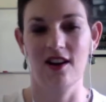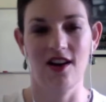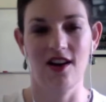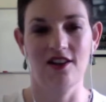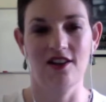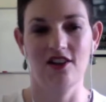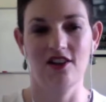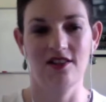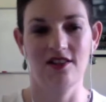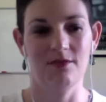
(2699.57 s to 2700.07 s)

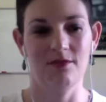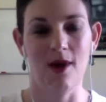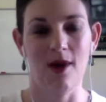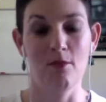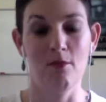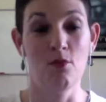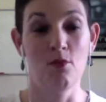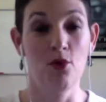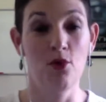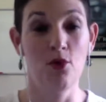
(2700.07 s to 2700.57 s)
Just my
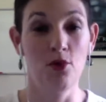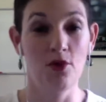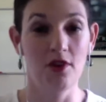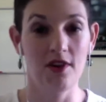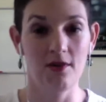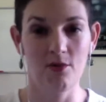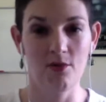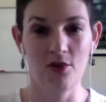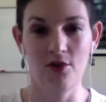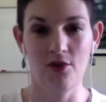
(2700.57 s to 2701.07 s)
mood
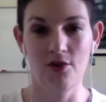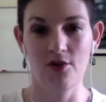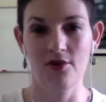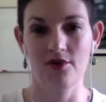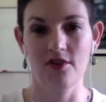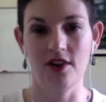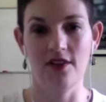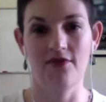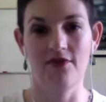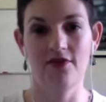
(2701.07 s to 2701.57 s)
improved.
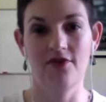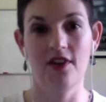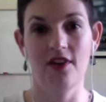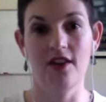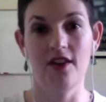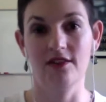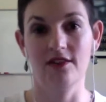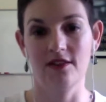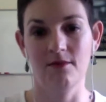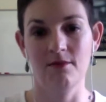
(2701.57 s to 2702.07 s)
I
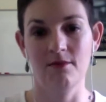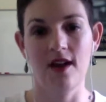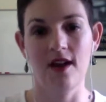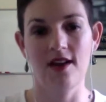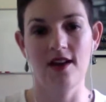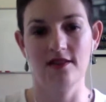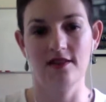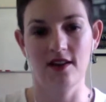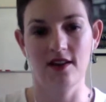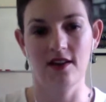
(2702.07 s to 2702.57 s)
felt
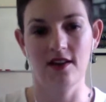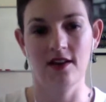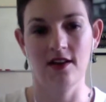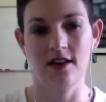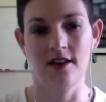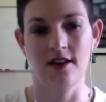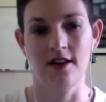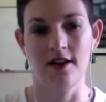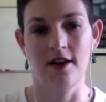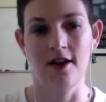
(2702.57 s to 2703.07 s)
amazing.
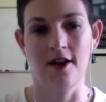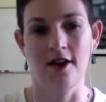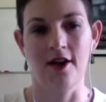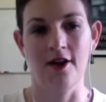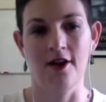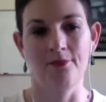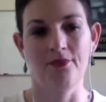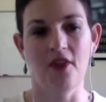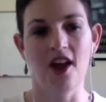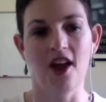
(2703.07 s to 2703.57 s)

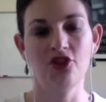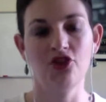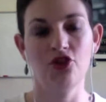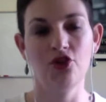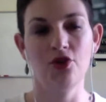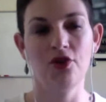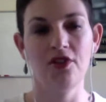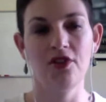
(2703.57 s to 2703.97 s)
I do